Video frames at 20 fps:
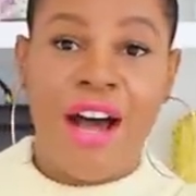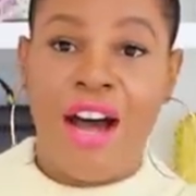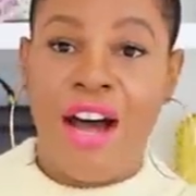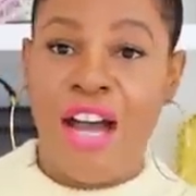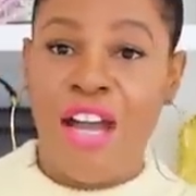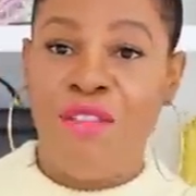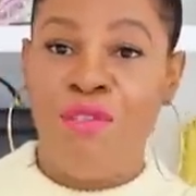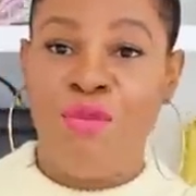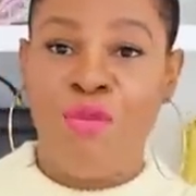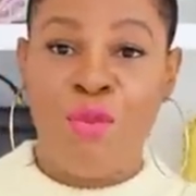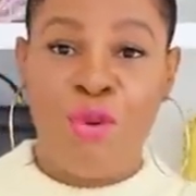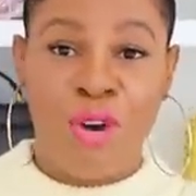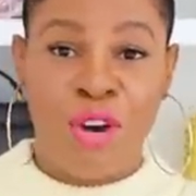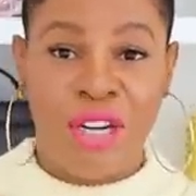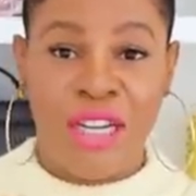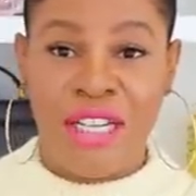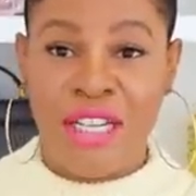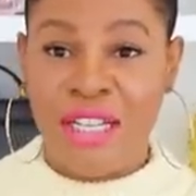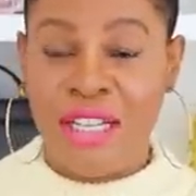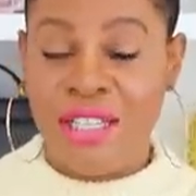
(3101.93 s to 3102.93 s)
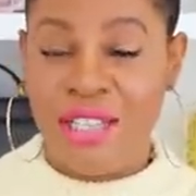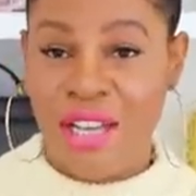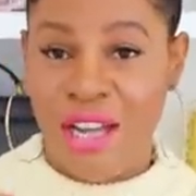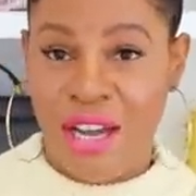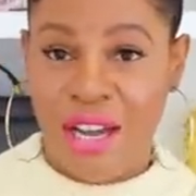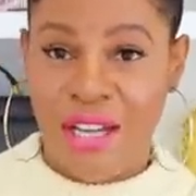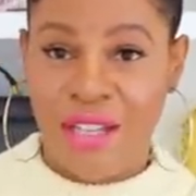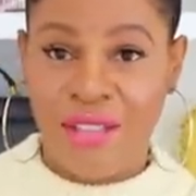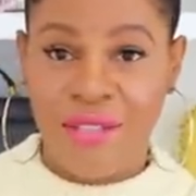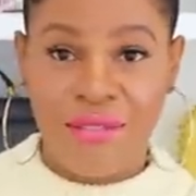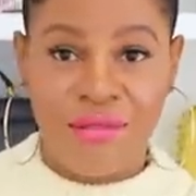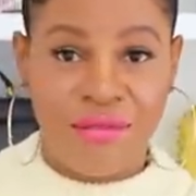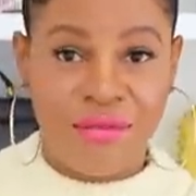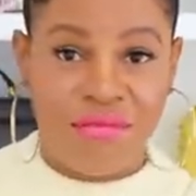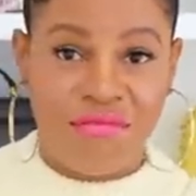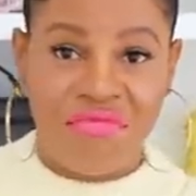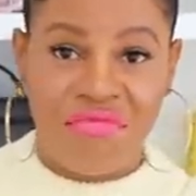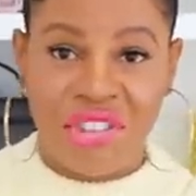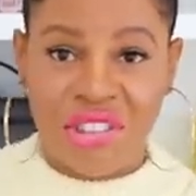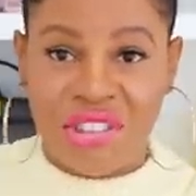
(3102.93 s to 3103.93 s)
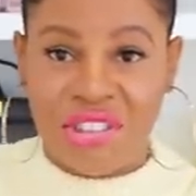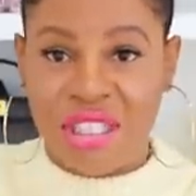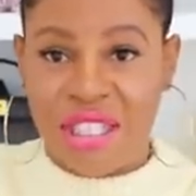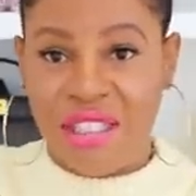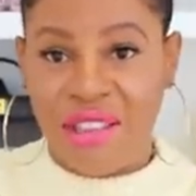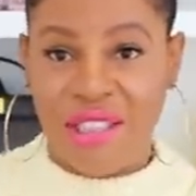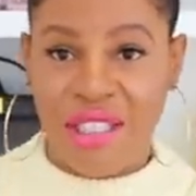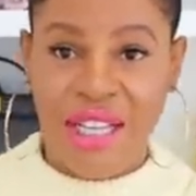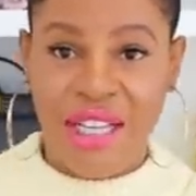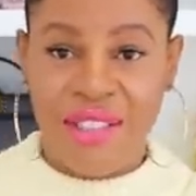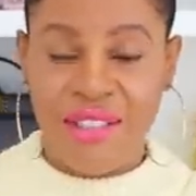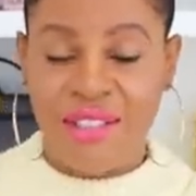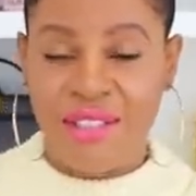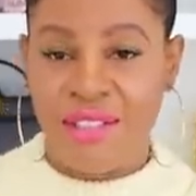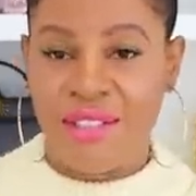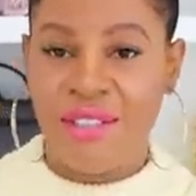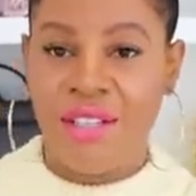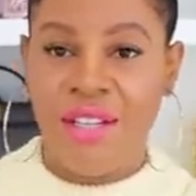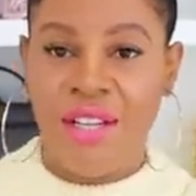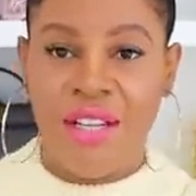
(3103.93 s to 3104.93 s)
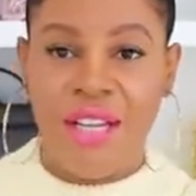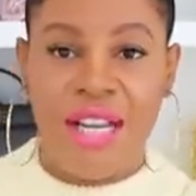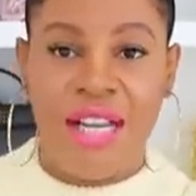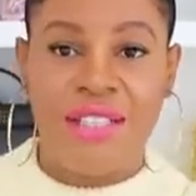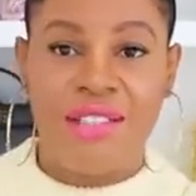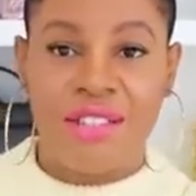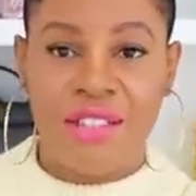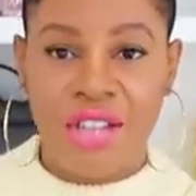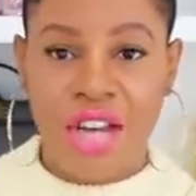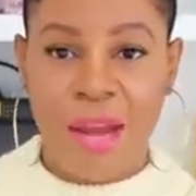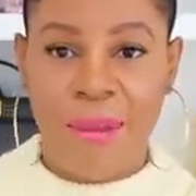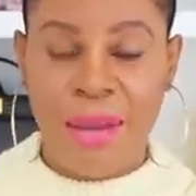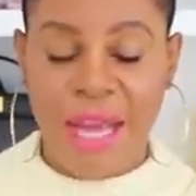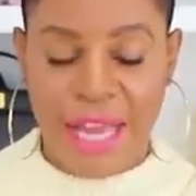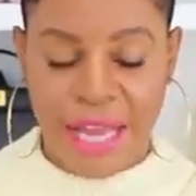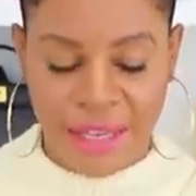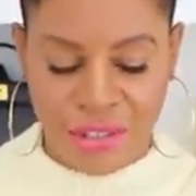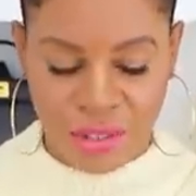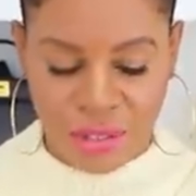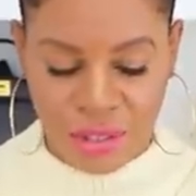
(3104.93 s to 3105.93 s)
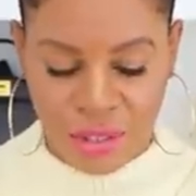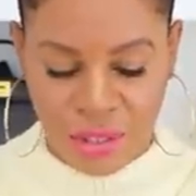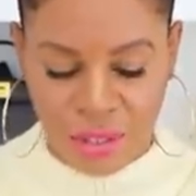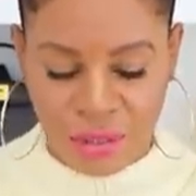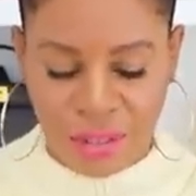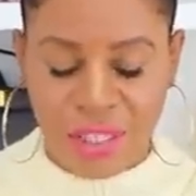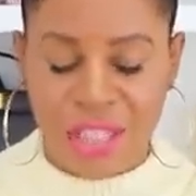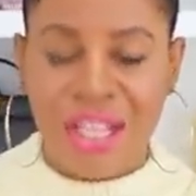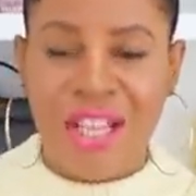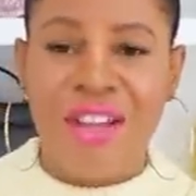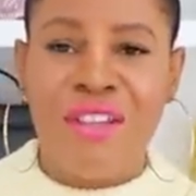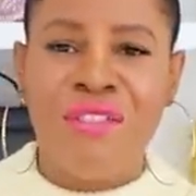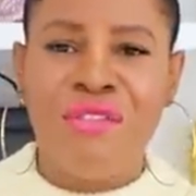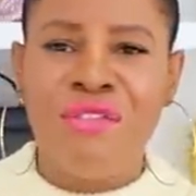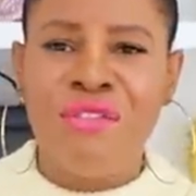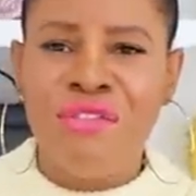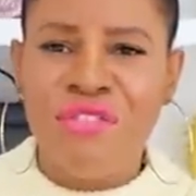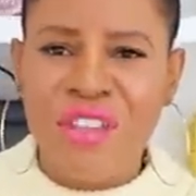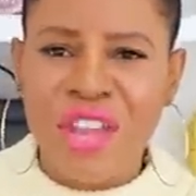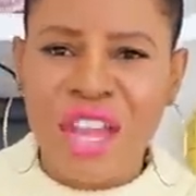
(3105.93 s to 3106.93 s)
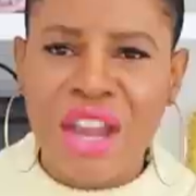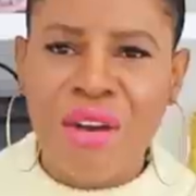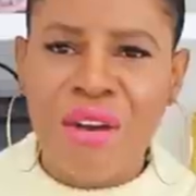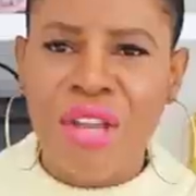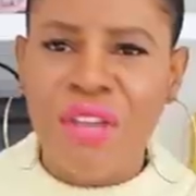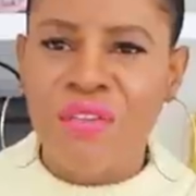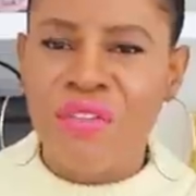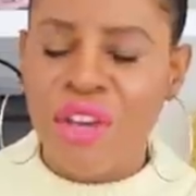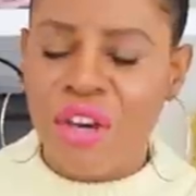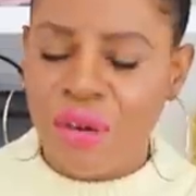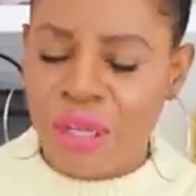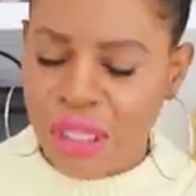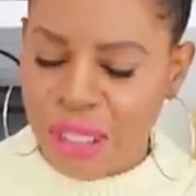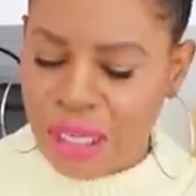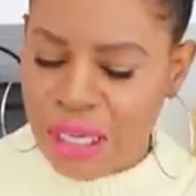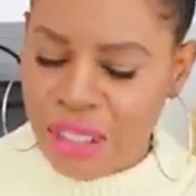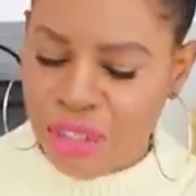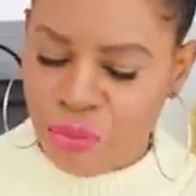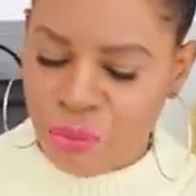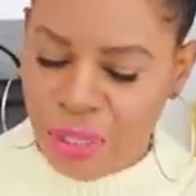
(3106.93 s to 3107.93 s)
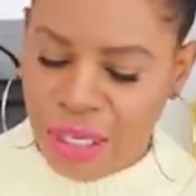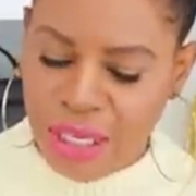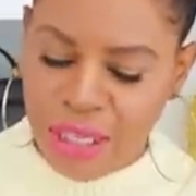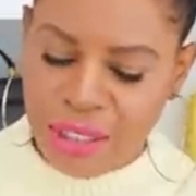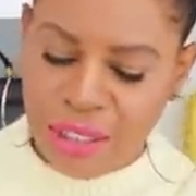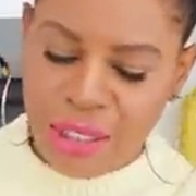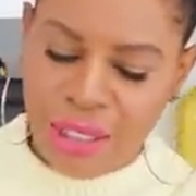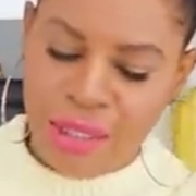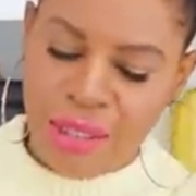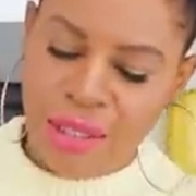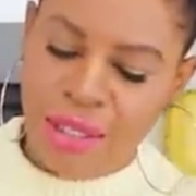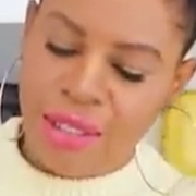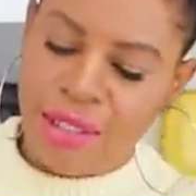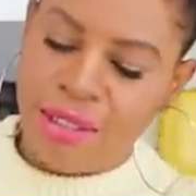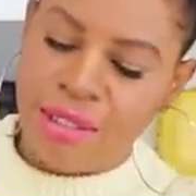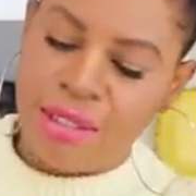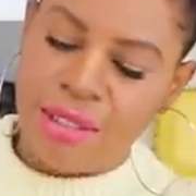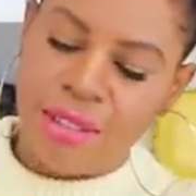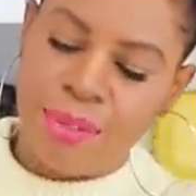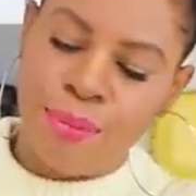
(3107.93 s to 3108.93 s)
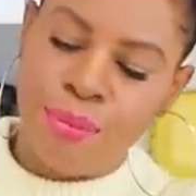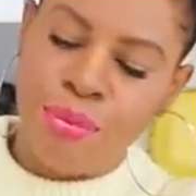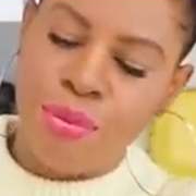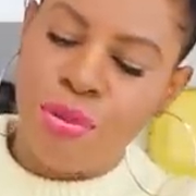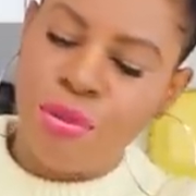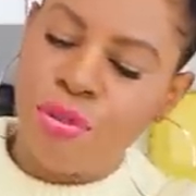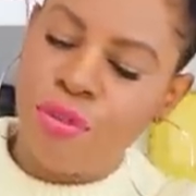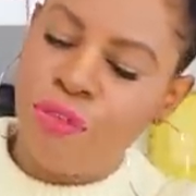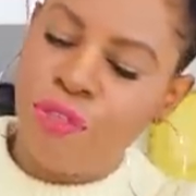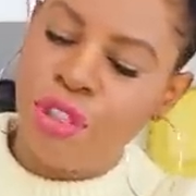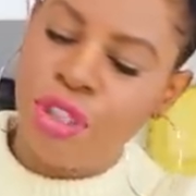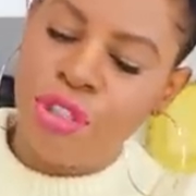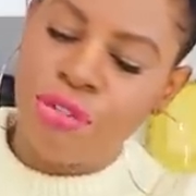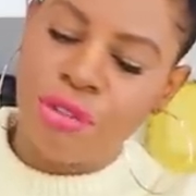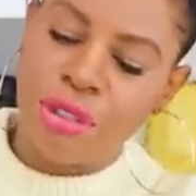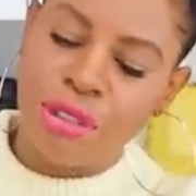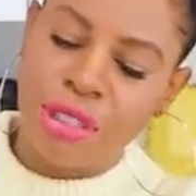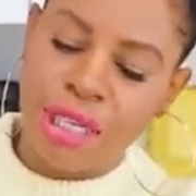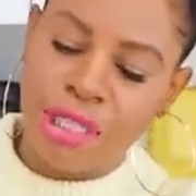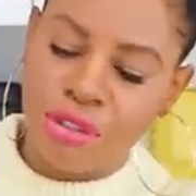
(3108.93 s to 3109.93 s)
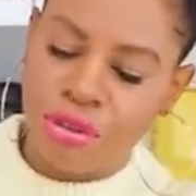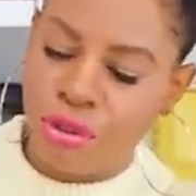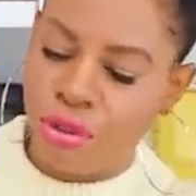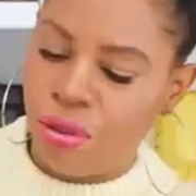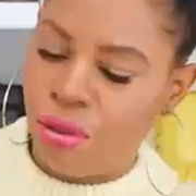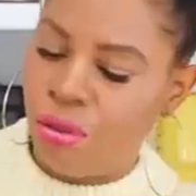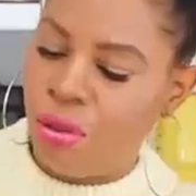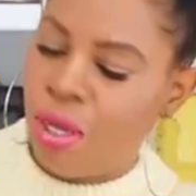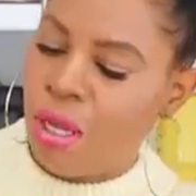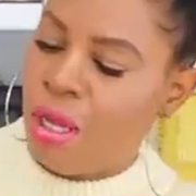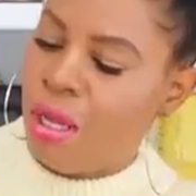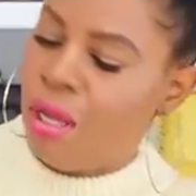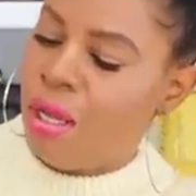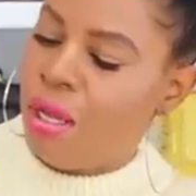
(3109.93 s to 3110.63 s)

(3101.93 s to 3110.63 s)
I've worn it a ton, just like this, has a top handle, very, very lightweight in this beautiful Intertecto